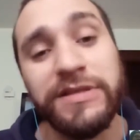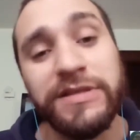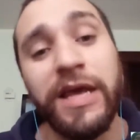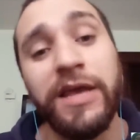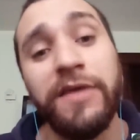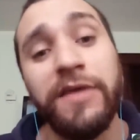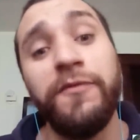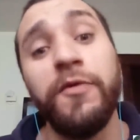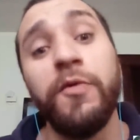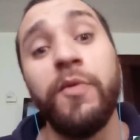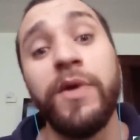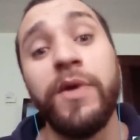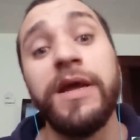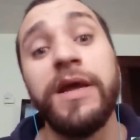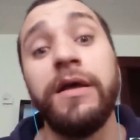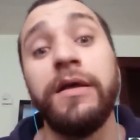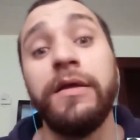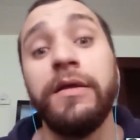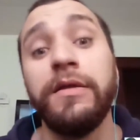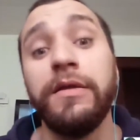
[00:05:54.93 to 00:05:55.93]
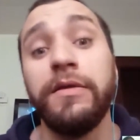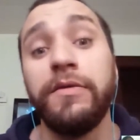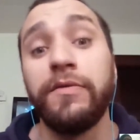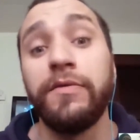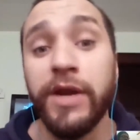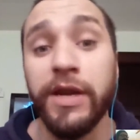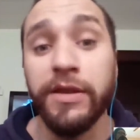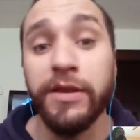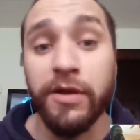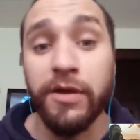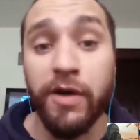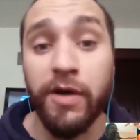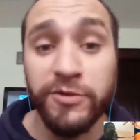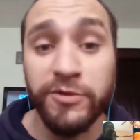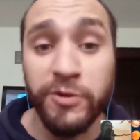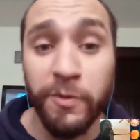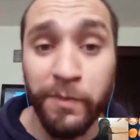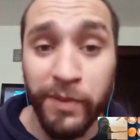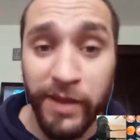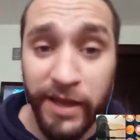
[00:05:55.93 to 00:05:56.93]
like if you wanna really know how
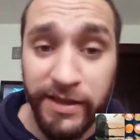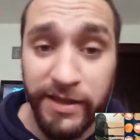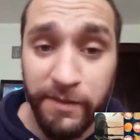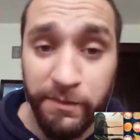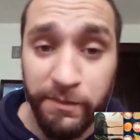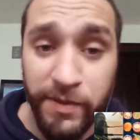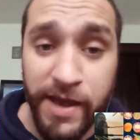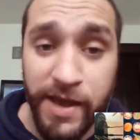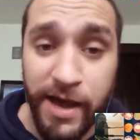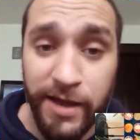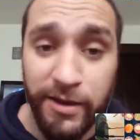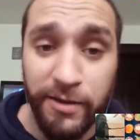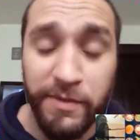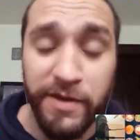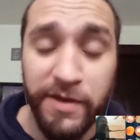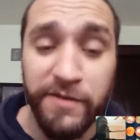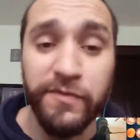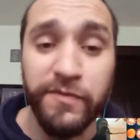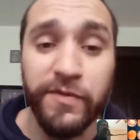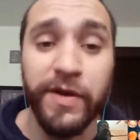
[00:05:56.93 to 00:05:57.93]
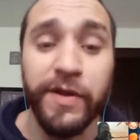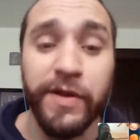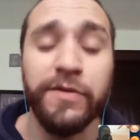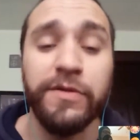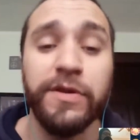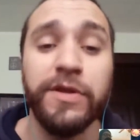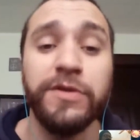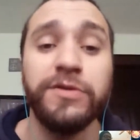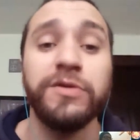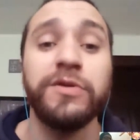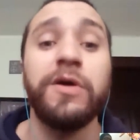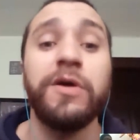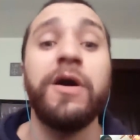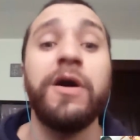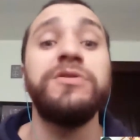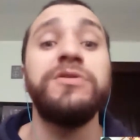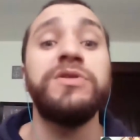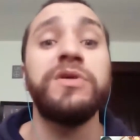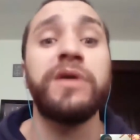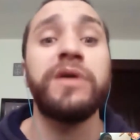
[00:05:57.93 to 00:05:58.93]
to play the piano, my friend, you need to know
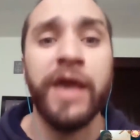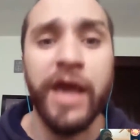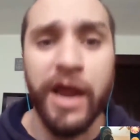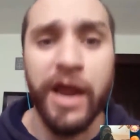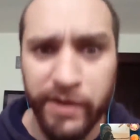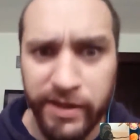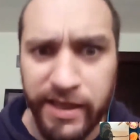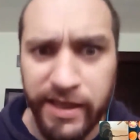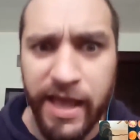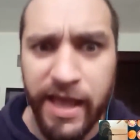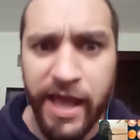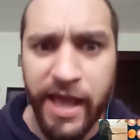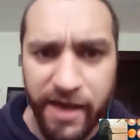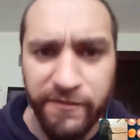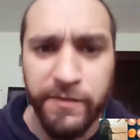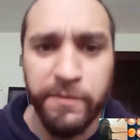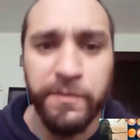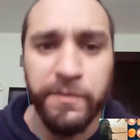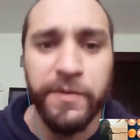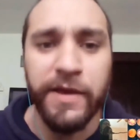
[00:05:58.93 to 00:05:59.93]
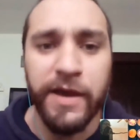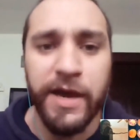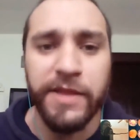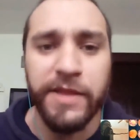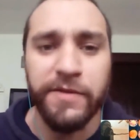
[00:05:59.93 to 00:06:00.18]
how to carry the heavy piano. You